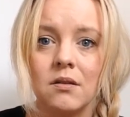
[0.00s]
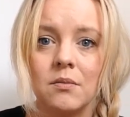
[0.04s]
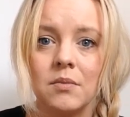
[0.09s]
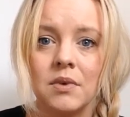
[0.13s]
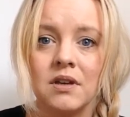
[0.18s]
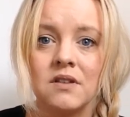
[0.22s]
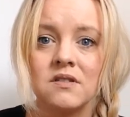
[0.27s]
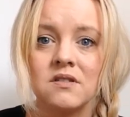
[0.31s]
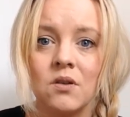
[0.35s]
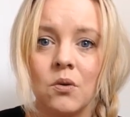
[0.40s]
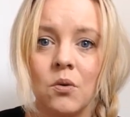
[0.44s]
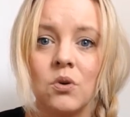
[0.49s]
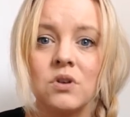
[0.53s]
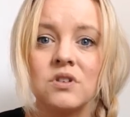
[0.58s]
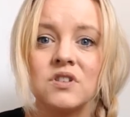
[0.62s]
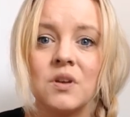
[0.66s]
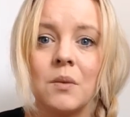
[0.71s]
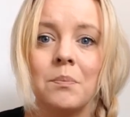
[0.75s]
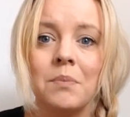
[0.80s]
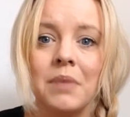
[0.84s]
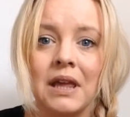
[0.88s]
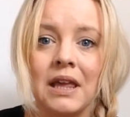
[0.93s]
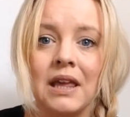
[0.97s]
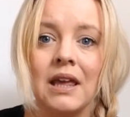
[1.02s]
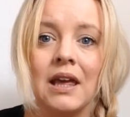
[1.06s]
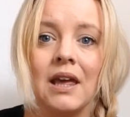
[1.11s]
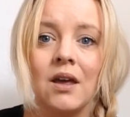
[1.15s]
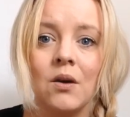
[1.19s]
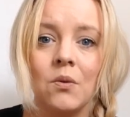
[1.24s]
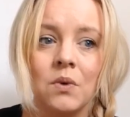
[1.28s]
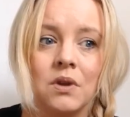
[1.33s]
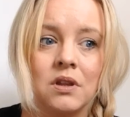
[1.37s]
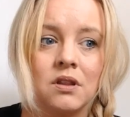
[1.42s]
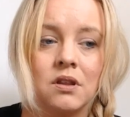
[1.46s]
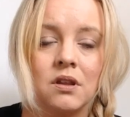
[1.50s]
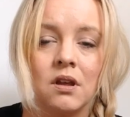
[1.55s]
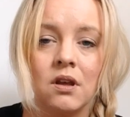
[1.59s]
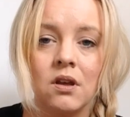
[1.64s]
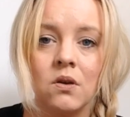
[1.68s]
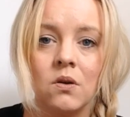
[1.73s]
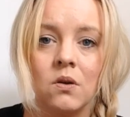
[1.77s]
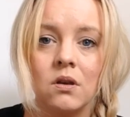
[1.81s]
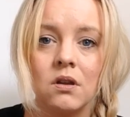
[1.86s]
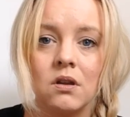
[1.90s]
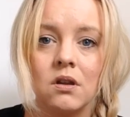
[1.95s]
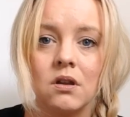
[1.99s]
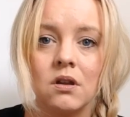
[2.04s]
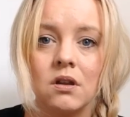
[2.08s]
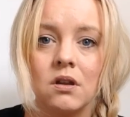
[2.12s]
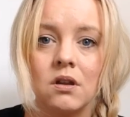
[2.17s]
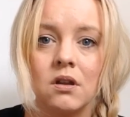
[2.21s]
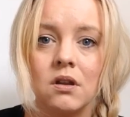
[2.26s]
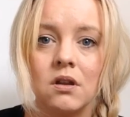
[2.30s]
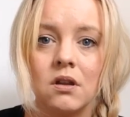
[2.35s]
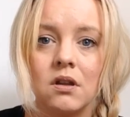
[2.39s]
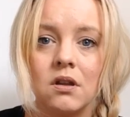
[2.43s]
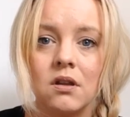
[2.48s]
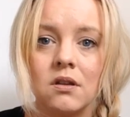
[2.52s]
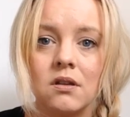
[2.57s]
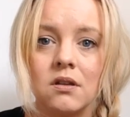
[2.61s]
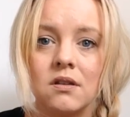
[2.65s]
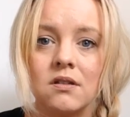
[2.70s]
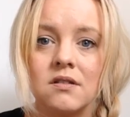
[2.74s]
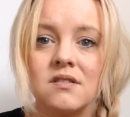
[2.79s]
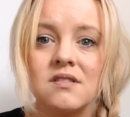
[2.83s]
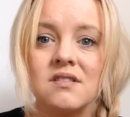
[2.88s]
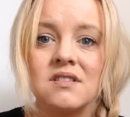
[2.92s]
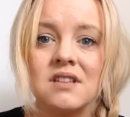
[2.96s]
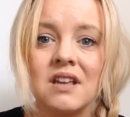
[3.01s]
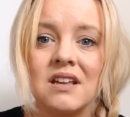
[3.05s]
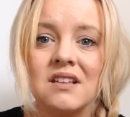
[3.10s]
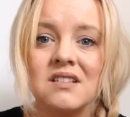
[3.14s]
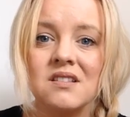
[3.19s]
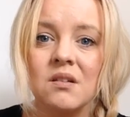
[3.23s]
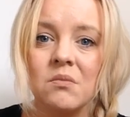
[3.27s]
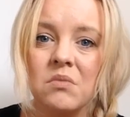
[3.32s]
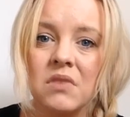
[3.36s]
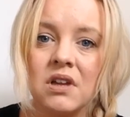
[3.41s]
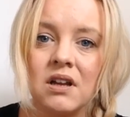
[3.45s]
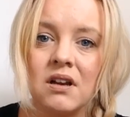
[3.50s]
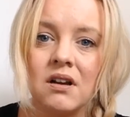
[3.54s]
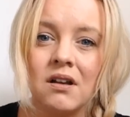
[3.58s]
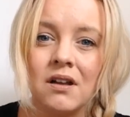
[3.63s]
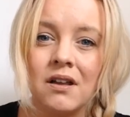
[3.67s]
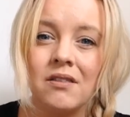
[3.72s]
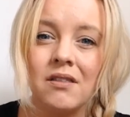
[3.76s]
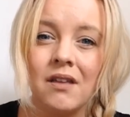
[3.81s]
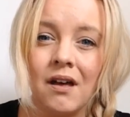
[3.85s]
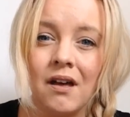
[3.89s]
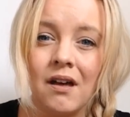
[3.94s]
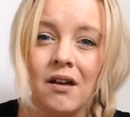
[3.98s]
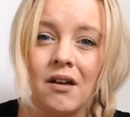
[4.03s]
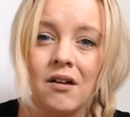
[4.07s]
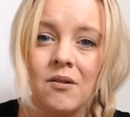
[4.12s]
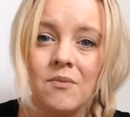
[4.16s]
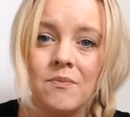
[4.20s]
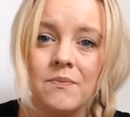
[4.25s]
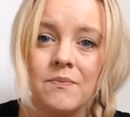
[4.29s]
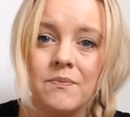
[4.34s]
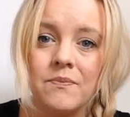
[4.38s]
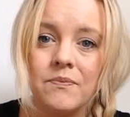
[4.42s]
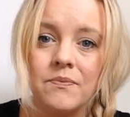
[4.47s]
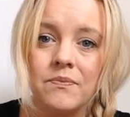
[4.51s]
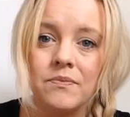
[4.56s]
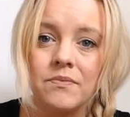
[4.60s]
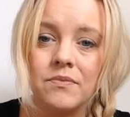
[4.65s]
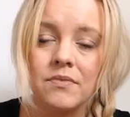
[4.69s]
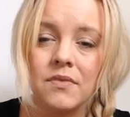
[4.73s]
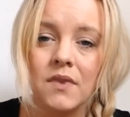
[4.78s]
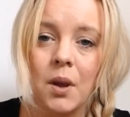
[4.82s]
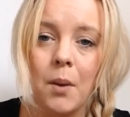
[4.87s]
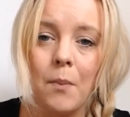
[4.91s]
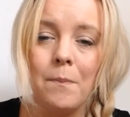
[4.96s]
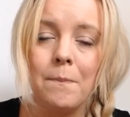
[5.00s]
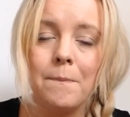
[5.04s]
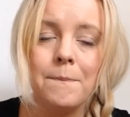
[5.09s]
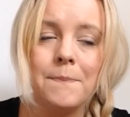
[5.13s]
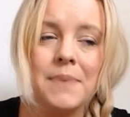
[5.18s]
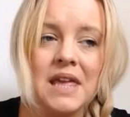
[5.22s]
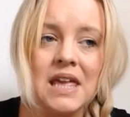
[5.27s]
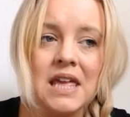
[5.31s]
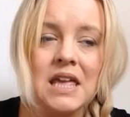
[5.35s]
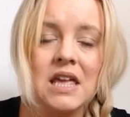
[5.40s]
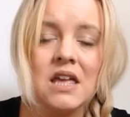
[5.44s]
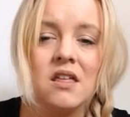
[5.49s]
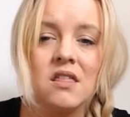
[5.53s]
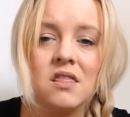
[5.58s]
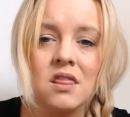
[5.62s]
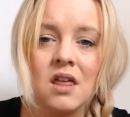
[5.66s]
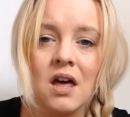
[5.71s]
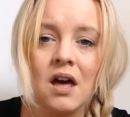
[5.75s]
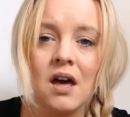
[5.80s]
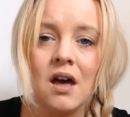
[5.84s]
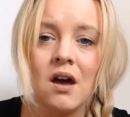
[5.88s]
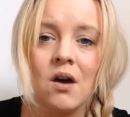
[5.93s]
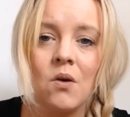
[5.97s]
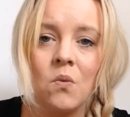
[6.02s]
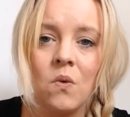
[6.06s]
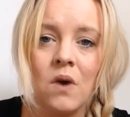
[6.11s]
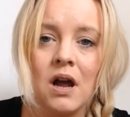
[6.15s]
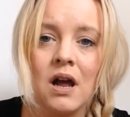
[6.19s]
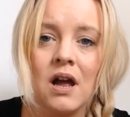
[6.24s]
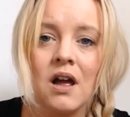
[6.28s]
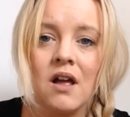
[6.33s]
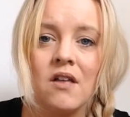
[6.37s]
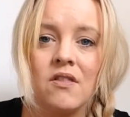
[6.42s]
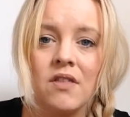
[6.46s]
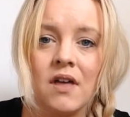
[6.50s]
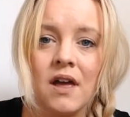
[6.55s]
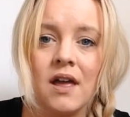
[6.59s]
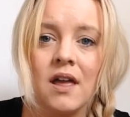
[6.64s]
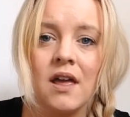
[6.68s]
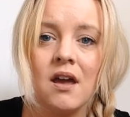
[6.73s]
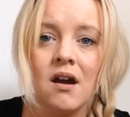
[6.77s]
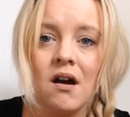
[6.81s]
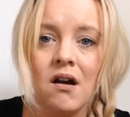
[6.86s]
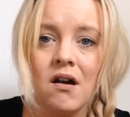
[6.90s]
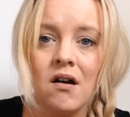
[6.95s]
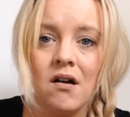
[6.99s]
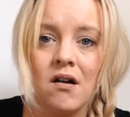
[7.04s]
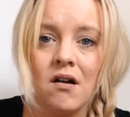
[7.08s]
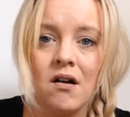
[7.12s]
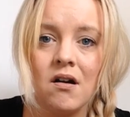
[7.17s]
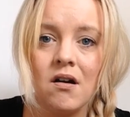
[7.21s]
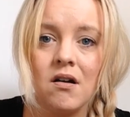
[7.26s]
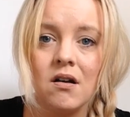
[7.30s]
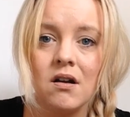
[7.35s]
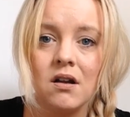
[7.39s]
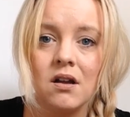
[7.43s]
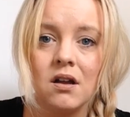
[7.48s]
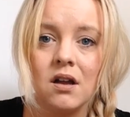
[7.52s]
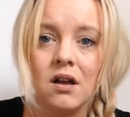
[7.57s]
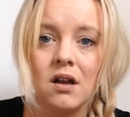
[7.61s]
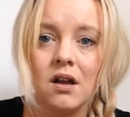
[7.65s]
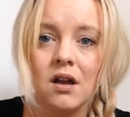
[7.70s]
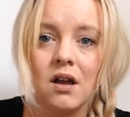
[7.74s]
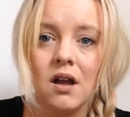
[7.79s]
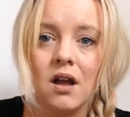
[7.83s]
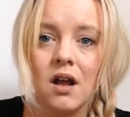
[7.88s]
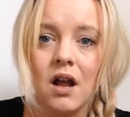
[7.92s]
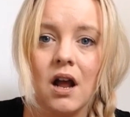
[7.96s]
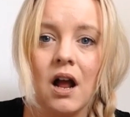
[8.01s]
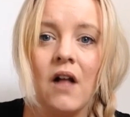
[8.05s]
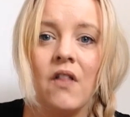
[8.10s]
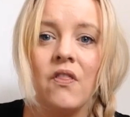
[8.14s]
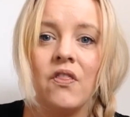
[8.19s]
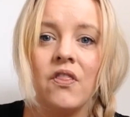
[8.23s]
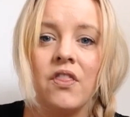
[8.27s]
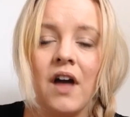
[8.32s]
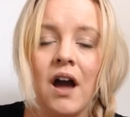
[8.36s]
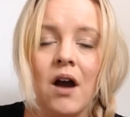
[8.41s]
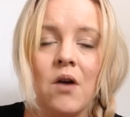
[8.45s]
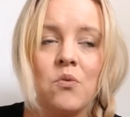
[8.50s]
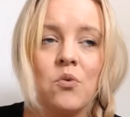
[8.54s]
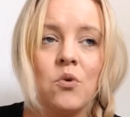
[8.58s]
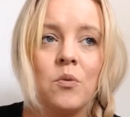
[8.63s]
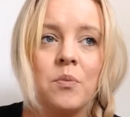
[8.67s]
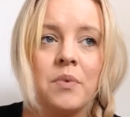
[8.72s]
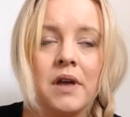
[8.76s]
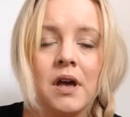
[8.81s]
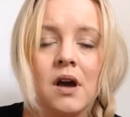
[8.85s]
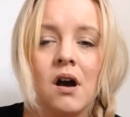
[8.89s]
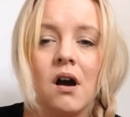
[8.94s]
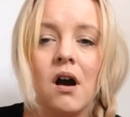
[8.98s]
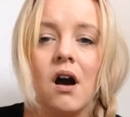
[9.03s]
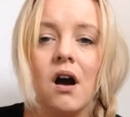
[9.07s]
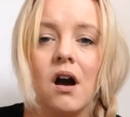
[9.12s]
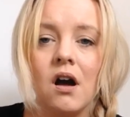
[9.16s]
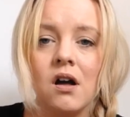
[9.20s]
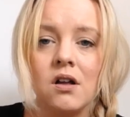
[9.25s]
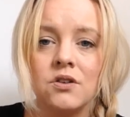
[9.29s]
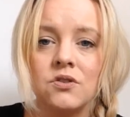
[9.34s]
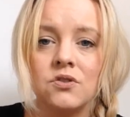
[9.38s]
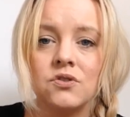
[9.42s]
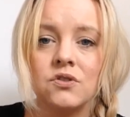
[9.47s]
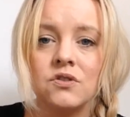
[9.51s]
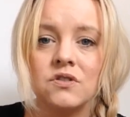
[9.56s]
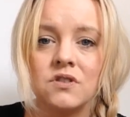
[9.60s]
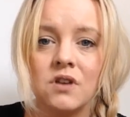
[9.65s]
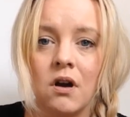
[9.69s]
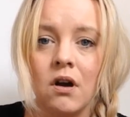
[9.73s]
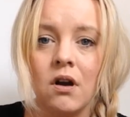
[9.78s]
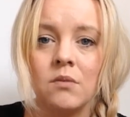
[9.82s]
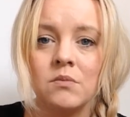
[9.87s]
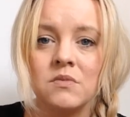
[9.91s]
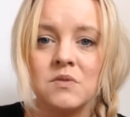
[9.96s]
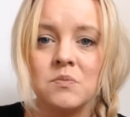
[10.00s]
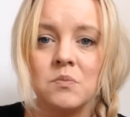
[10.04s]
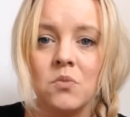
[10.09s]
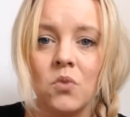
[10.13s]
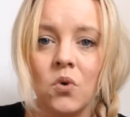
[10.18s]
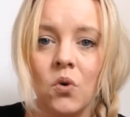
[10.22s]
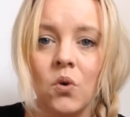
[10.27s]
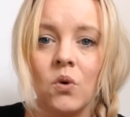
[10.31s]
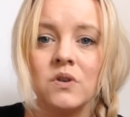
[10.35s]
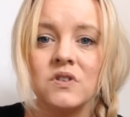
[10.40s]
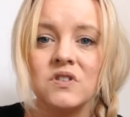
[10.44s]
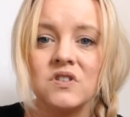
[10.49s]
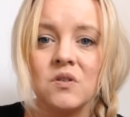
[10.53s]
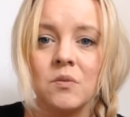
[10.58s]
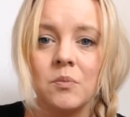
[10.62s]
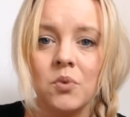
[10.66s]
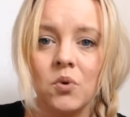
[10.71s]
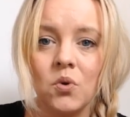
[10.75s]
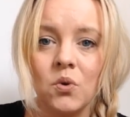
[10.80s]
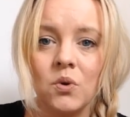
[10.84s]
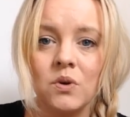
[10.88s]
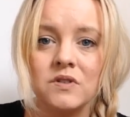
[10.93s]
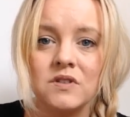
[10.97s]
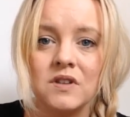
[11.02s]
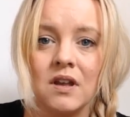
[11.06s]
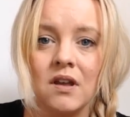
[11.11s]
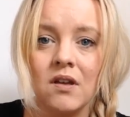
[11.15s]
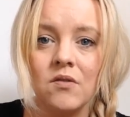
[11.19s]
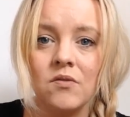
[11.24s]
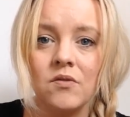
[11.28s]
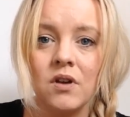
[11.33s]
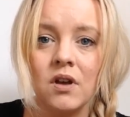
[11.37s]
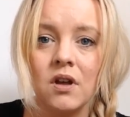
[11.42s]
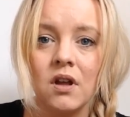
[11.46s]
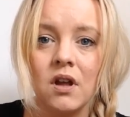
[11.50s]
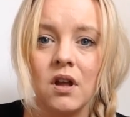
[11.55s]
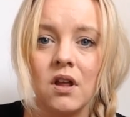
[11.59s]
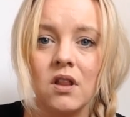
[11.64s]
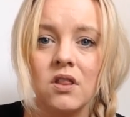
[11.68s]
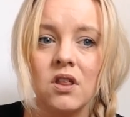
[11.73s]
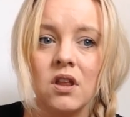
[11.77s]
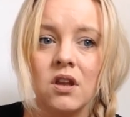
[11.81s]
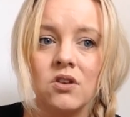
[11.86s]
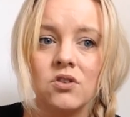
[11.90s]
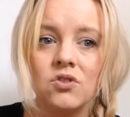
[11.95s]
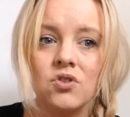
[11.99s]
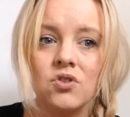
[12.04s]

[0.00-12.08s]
because I want to be here with you. Say something like that. Be there where they are, and that will be 100 times more supportive than